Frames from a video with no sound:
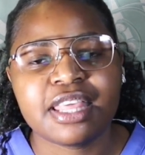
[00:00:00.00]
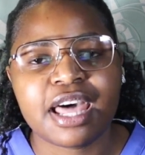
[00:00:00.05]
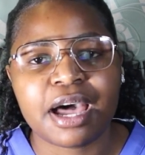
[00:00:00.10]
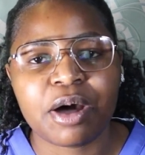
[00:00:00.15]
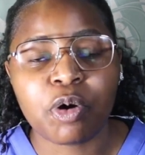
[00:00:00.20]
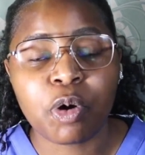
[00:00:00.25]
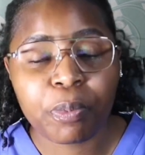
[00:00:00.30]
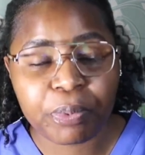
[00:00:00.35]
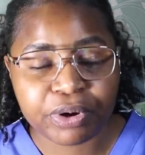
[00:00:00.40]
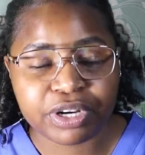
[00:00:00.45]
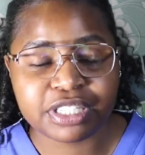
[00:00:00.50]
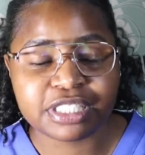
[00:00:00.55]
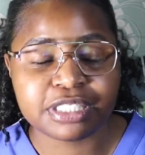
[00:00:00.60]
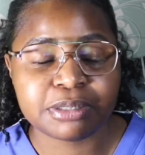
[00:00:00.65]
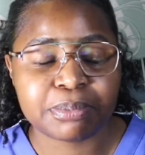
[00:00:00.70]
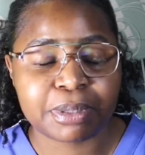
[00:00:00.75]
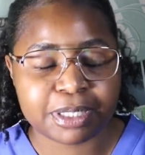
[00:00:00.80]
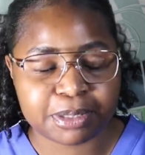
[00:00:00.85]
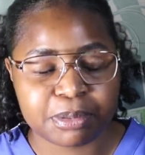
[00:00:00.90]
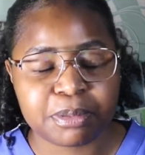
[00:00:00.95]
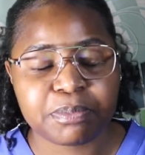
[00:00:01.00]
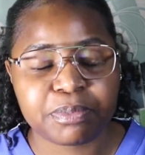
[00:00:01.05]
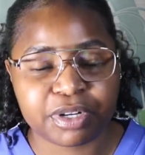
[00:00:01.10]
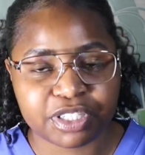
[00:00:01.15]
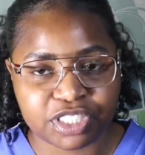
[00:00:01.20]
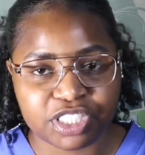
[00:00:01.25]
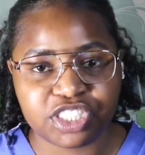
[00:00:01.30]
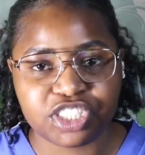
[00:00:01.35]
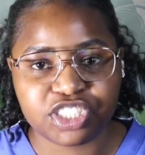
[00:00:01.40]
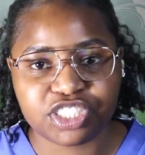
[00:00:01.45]
operating department
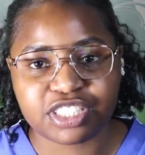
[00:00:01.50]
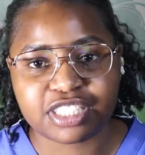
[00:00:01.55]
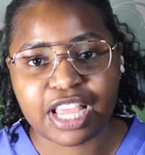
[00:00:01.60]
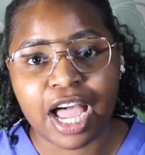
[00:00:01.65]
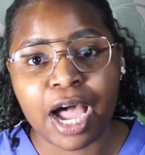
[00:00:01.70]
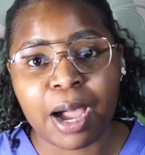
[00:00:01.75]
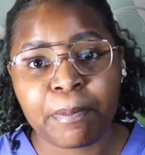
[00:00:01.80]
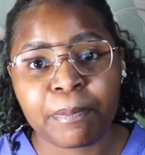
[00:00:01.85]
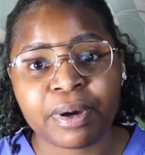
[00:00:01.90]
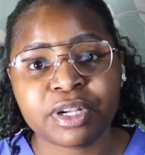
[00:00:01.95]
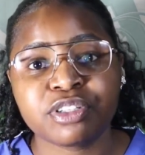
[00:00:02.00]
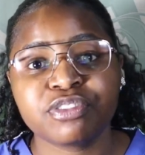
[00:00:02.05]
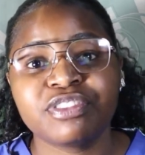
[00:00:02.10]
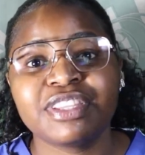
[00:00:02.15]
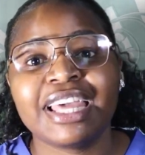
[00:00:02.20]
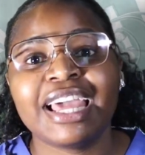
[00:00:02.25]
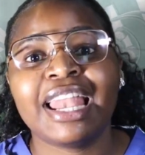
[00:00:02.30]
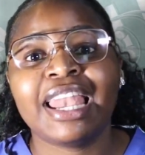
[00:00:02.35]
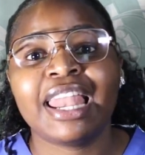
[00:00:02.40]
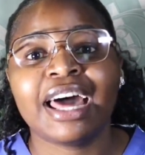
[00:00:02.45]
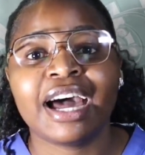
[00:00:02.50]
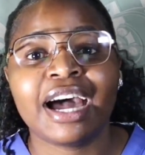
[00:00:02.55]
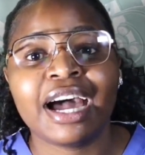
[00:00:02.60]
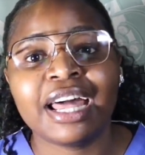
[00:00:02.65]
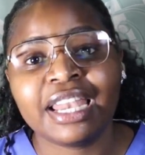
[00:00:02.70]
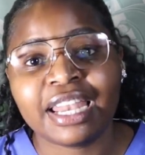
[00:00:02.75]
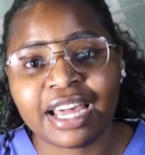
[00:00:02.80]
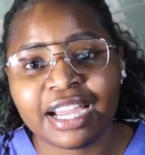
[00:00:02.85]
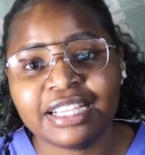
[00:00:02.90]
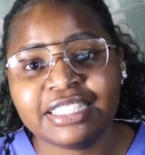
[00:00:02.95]
practitioners are part of the
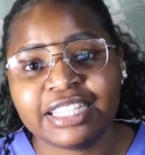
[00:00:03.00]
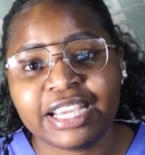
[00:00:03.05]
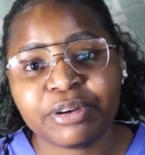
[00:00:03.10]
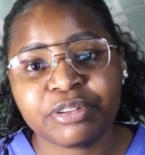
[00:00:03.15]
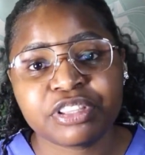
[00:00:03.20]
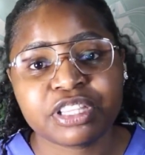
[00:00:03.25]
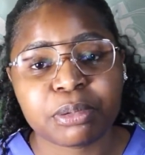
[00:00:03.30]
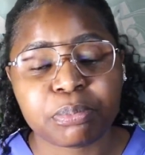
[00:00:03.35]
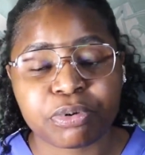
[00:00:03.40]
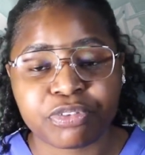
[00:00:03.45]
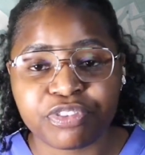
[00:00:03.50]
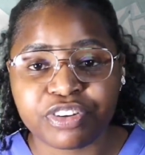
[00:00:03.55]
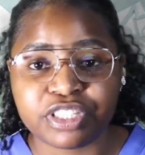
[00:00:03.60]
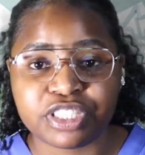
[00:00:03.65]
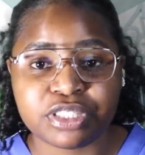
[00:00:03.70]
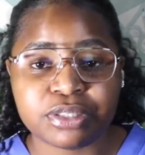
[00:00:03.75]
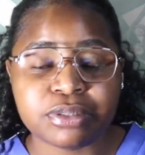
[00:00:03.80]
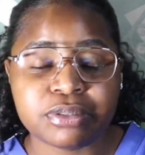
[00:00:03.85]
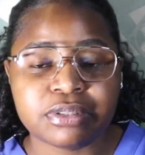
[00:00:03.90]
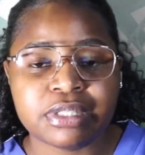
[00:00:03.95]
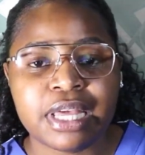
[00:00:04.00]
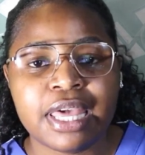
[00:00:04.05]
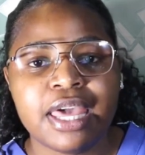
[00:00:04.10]
allied healthcare professional.